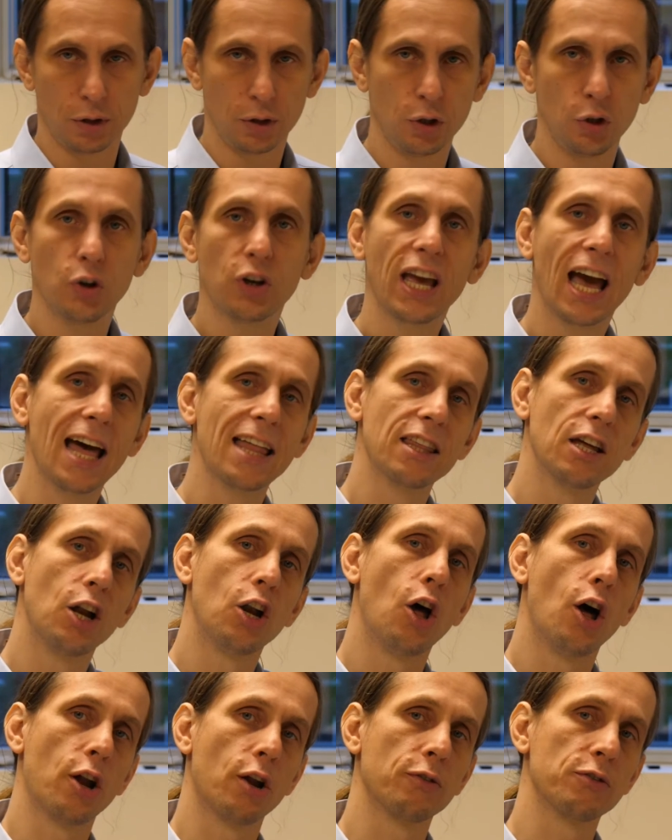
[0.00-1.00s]
you gather a
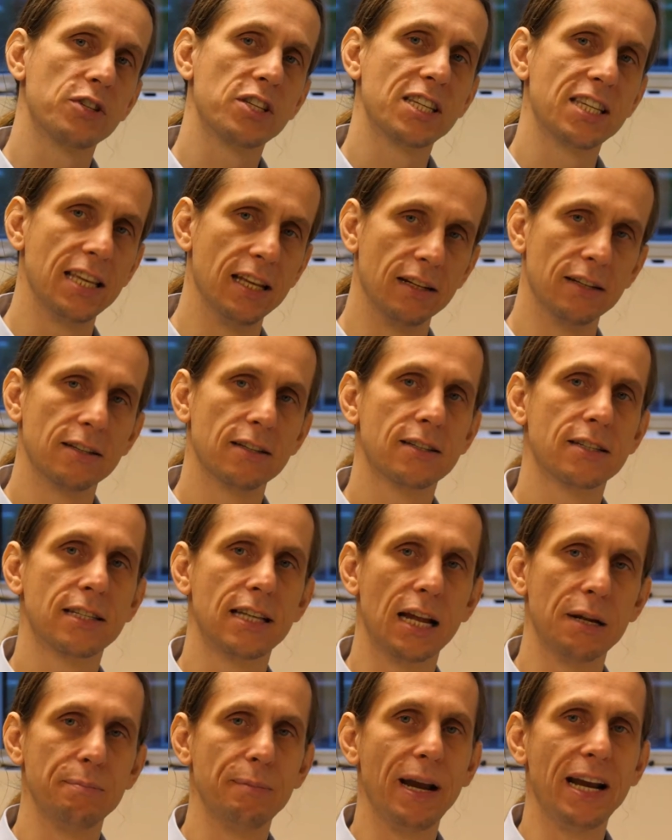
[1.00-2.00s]
lot of skills
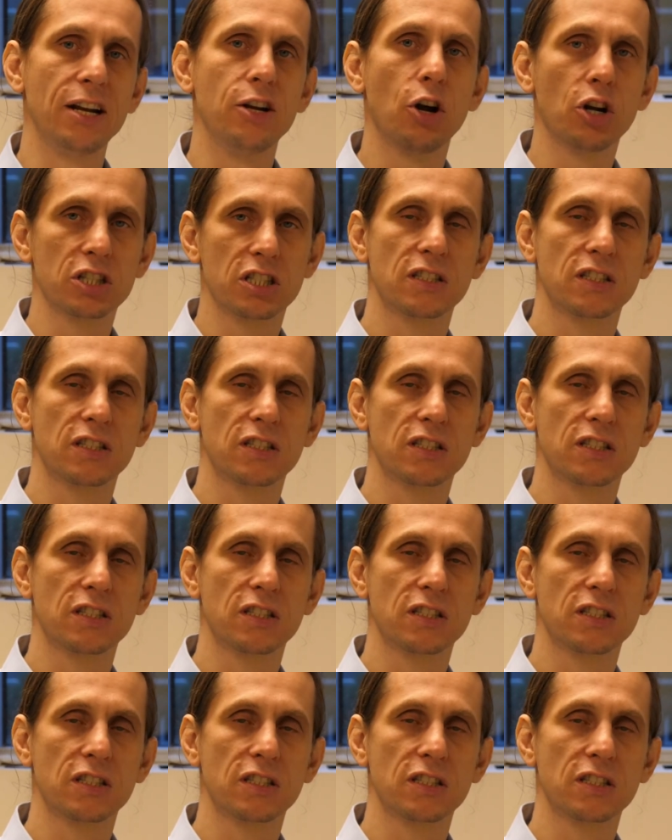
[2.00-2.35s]
that may not